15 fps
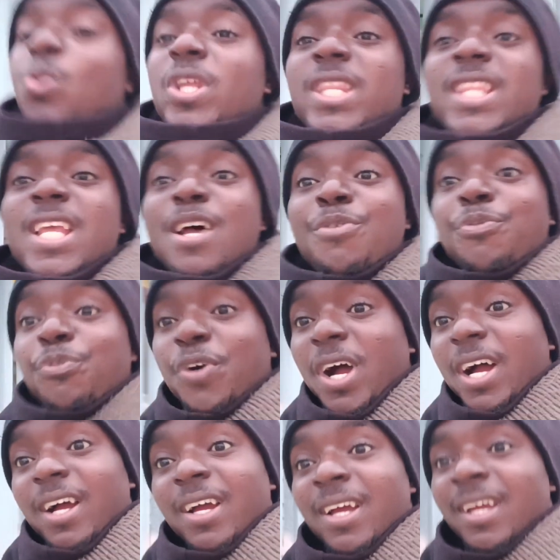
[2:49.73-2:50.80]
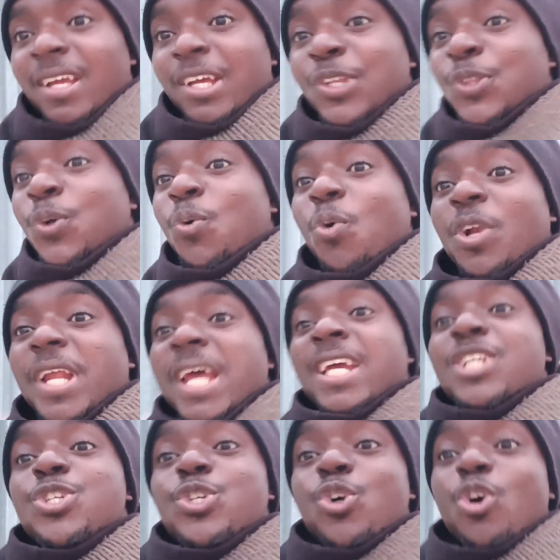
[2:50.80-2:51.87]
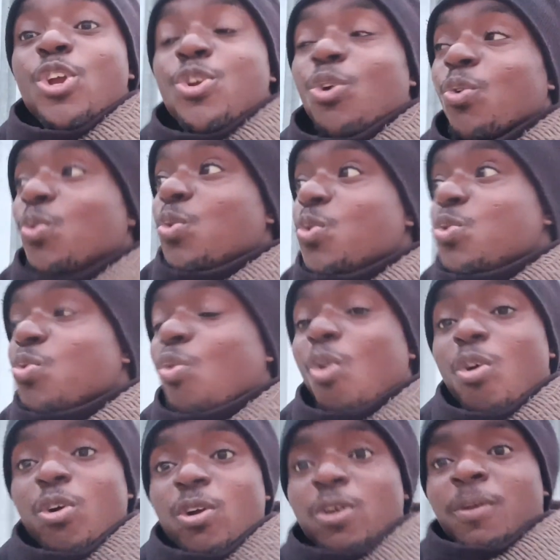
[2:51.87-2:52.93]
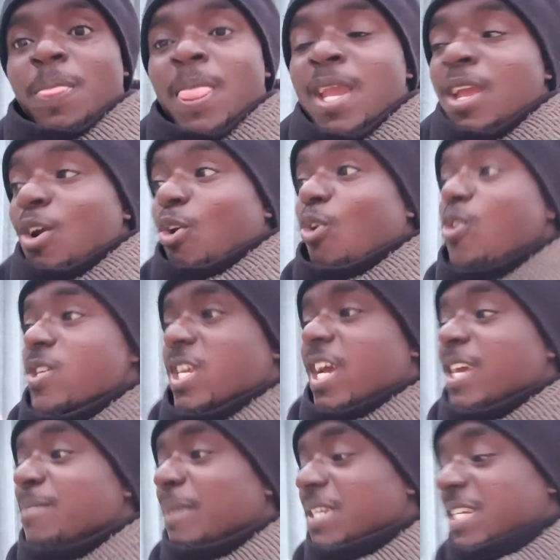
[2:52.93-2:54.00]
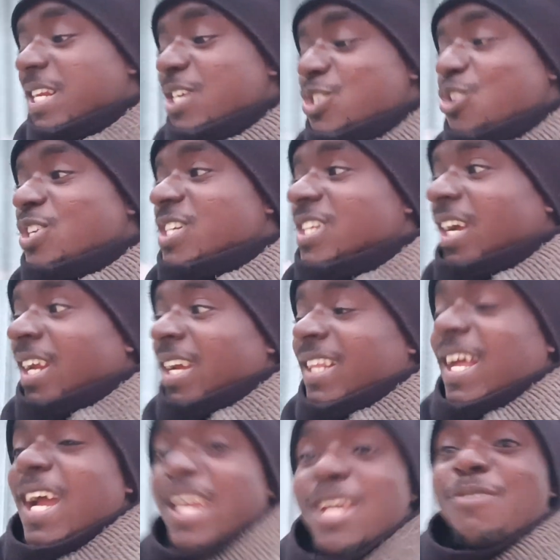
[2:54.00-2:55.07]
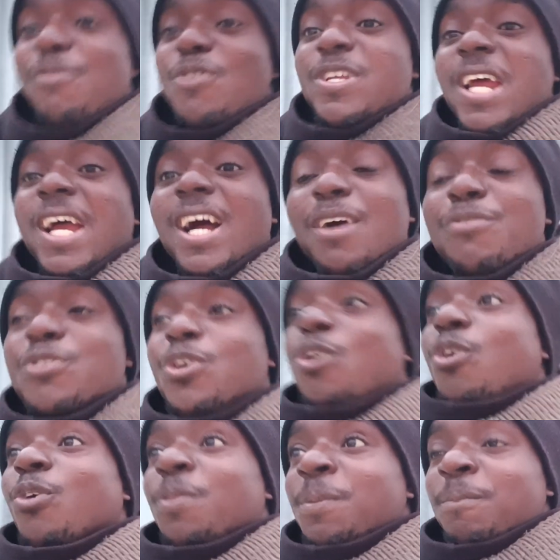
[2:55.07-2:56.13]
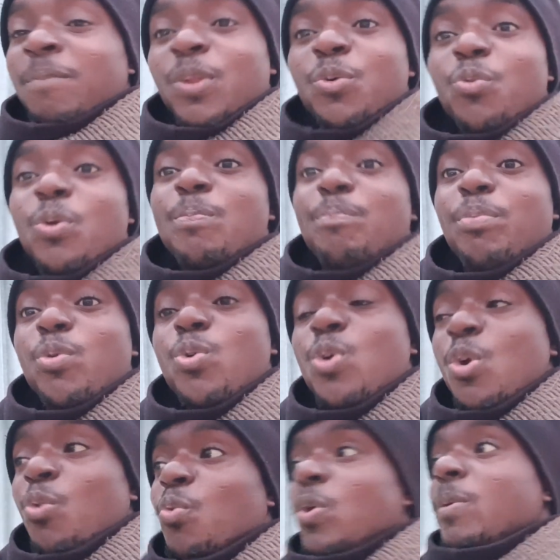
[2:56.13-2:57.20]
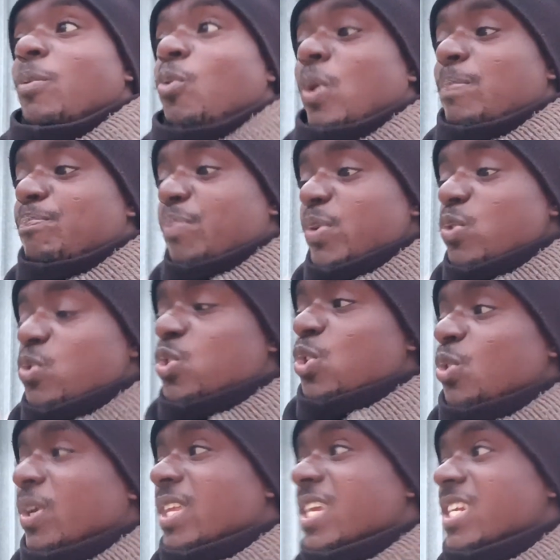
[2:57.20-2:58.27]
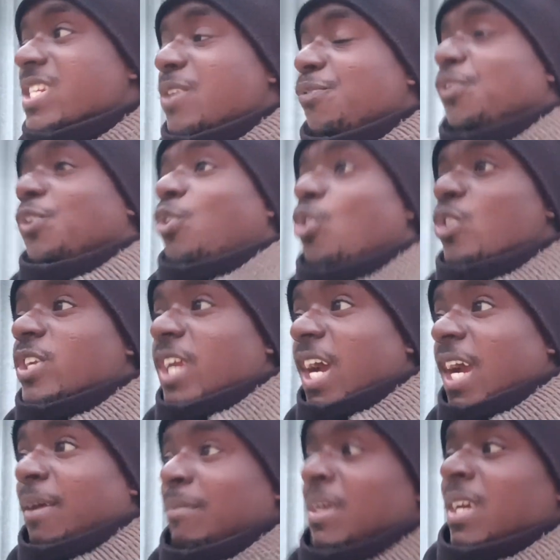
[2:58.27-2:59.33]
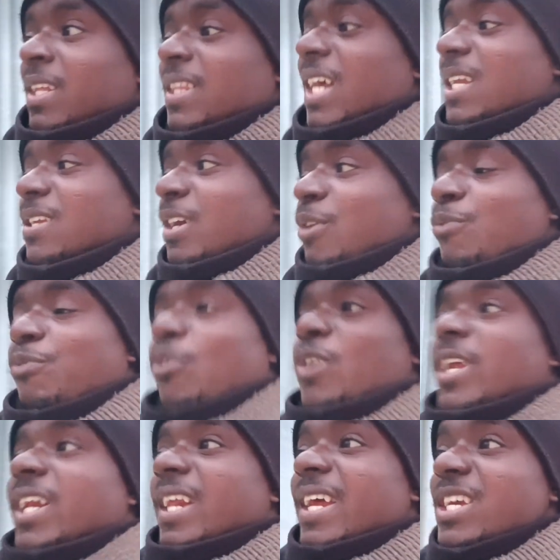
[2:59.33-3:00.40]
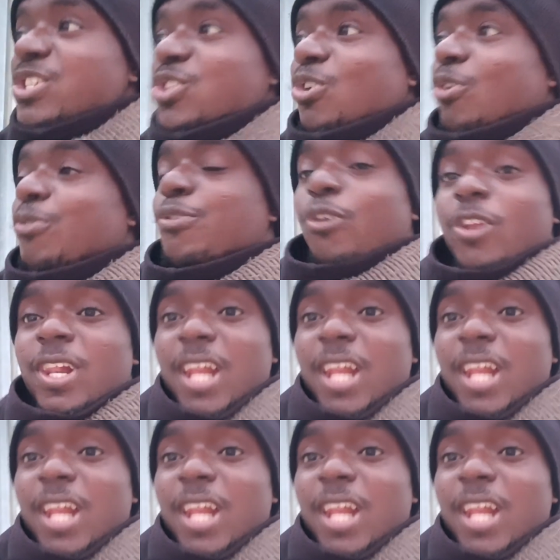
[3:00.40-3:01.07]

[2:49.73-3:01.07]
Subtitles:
will never do what? Enjoy your good work. All their imagination is that evil they have done we put you in a difficult time, that for the rest of your